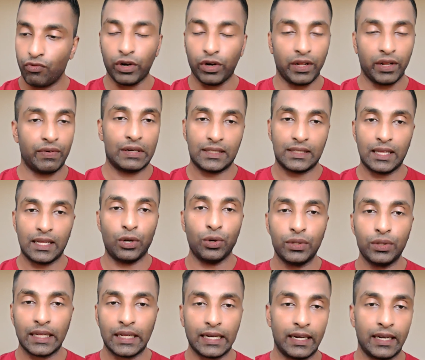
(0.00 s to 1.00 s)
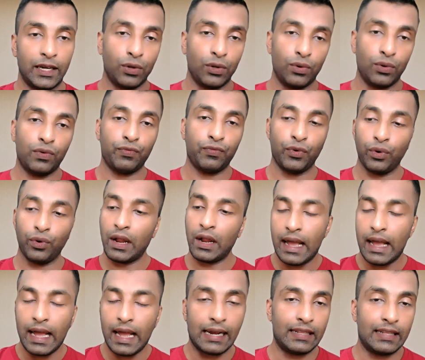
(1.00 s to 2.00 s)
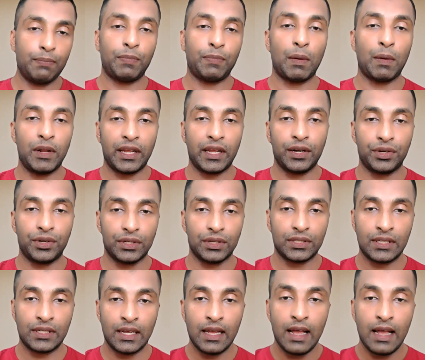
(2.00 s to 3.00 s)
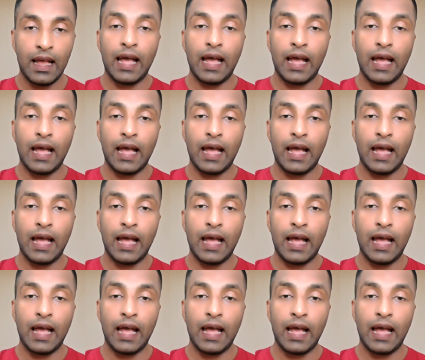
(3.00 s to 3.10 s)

whatever is the law that I need to look for, and then public interest.